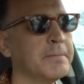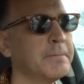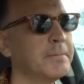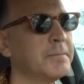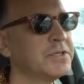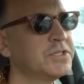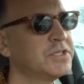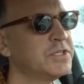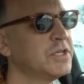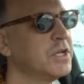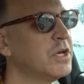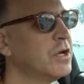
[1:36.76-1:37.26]

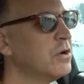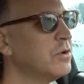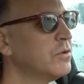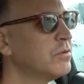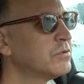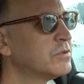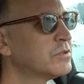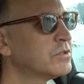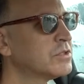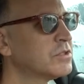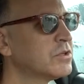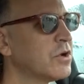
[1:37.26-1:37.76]
but you know
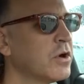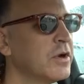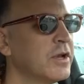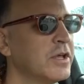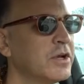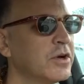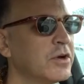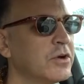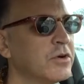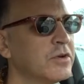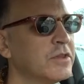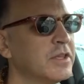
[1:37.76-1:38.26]

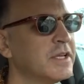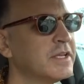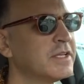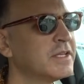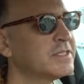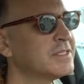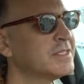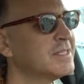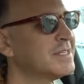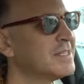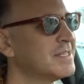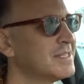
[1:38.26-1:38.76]
starting early
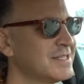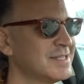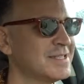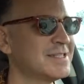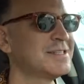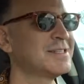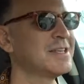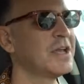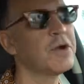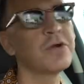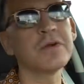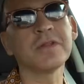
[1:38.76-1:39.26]
doesn't
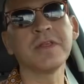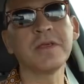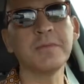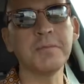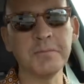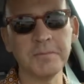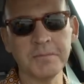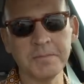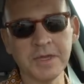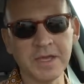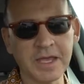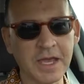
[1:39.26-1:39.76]
necessarily
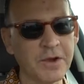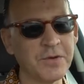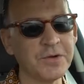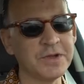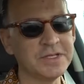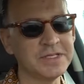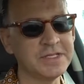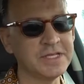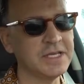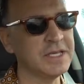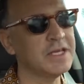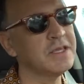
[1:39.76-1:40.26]

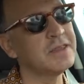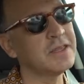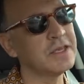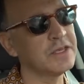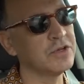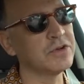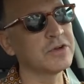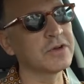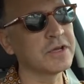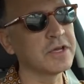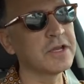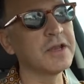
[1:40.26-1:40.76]
guarantee
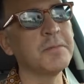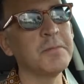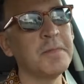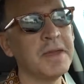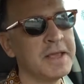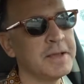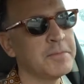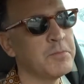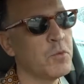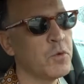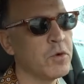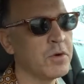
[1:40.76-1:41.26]
that you're gonna
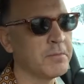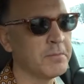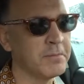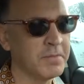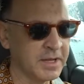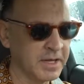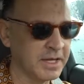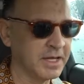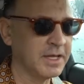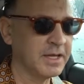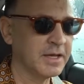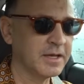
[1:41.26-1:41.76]
make more
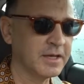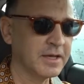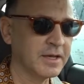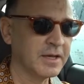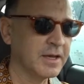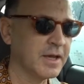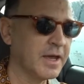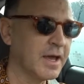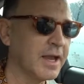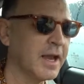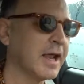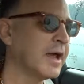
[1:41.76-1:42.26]
money
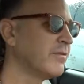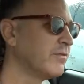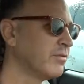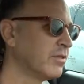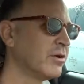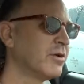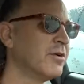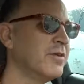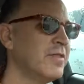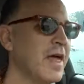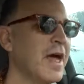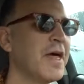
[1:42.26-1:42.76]
and I've
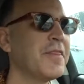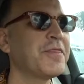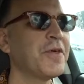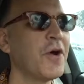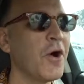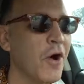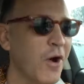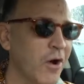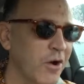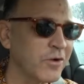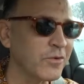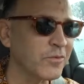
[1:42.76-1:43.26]
learned that
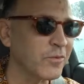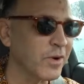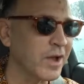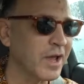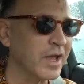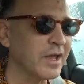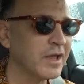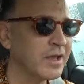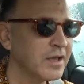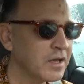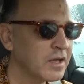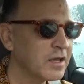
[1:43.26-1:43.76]
the hard
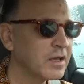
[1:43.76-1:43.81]
way